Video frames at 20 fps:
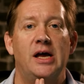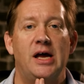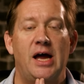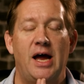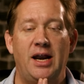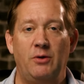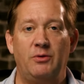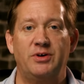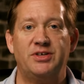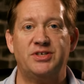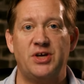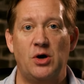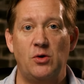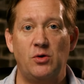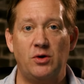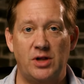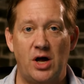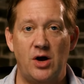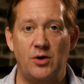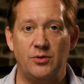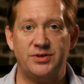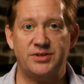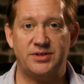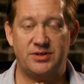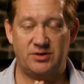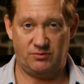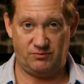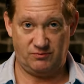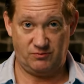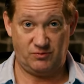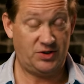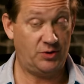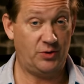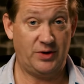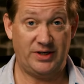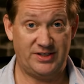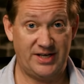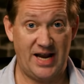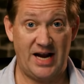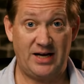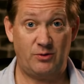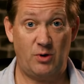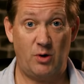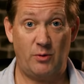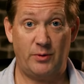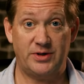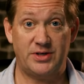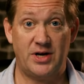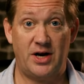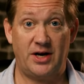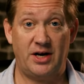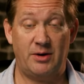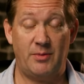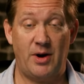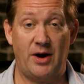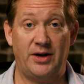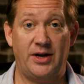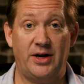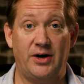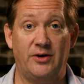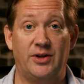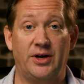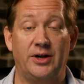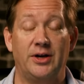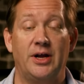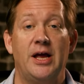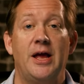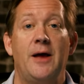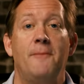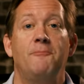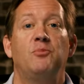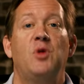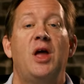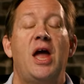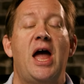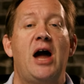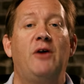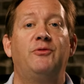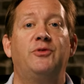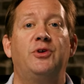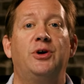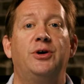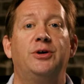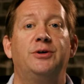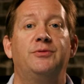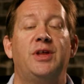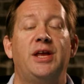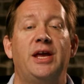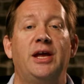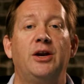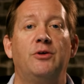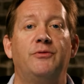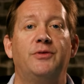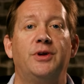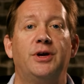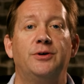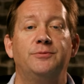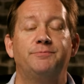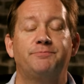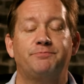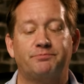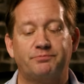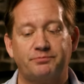and it was so close to exactly what we're talking about here that after the interview,